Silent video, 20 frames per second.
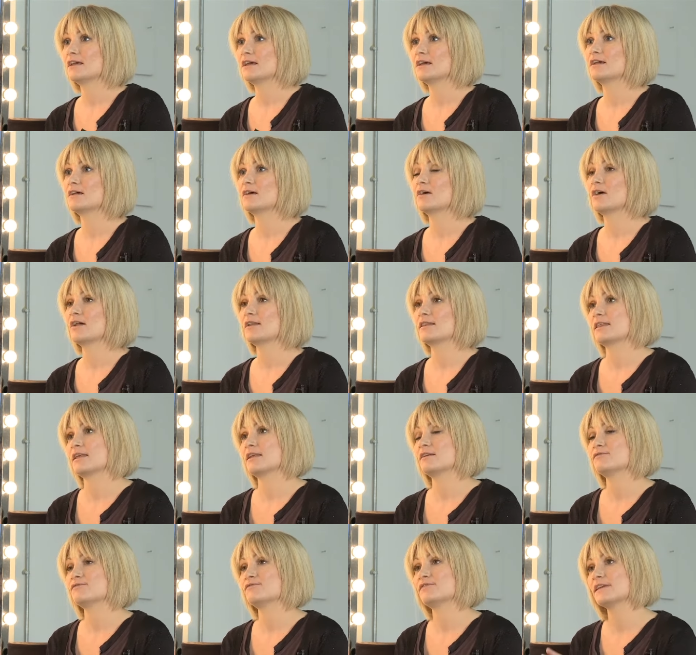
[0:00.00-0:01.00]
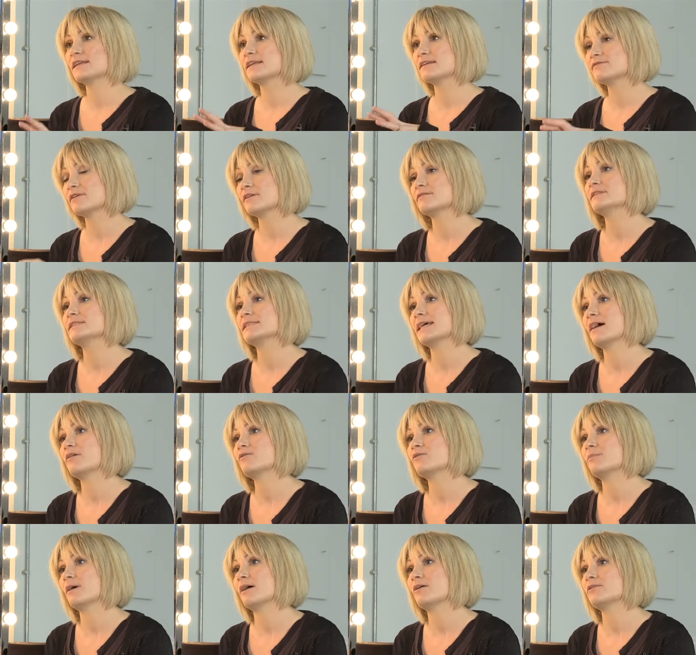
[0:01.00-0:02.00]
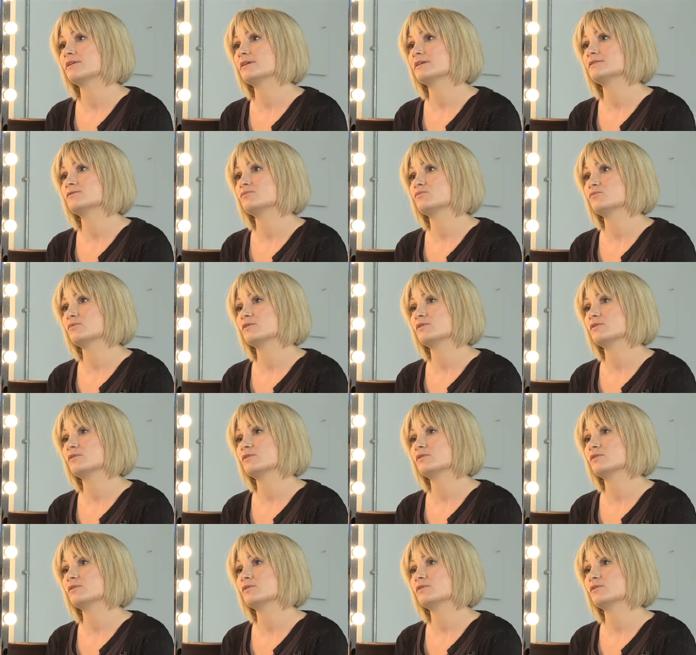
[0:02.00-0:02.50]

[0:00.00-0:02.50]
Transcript: Uh, I think feeling very down about it is,